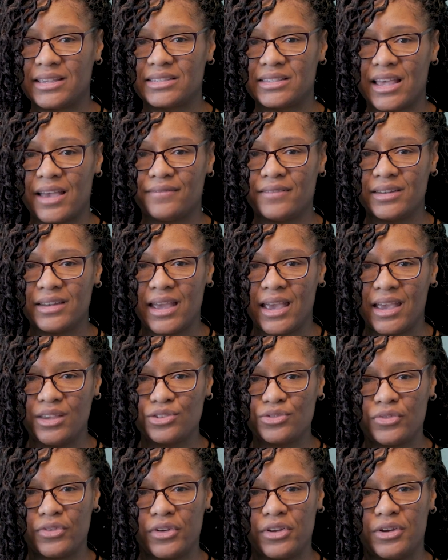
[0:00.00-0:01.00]
seven days
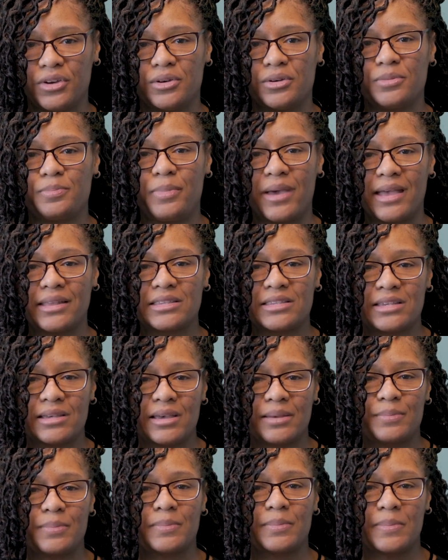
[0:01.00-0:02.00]
for your pet
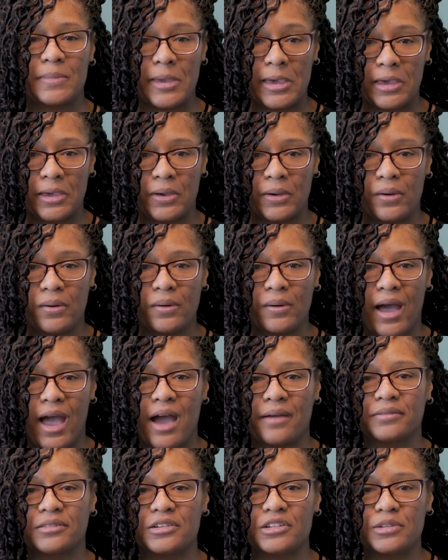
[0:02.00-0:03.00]
to heal
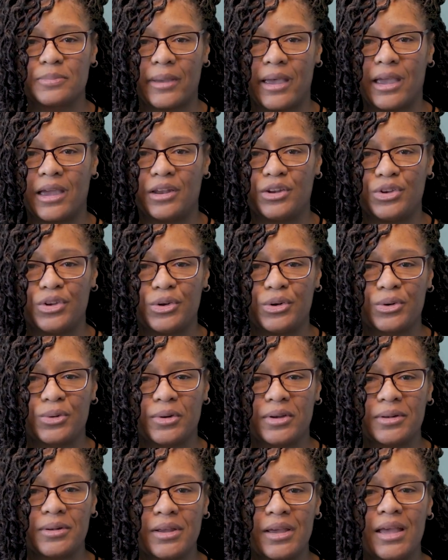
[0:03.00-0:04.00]
after spay and
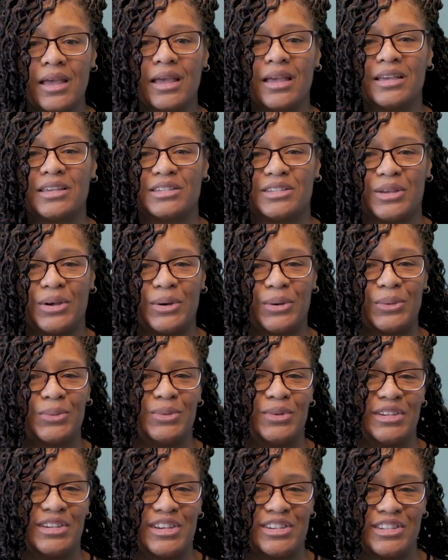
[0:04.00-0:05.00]
neutering. So
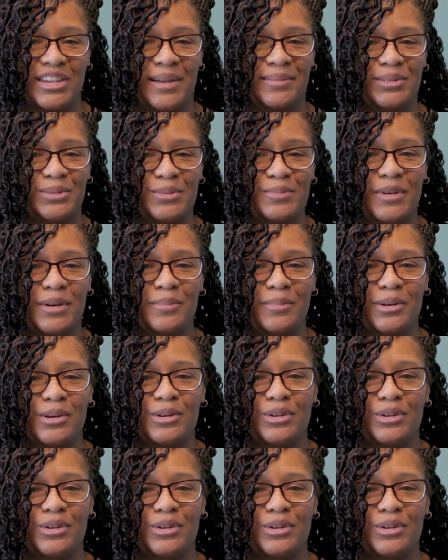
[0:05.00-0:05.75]
we just have to remember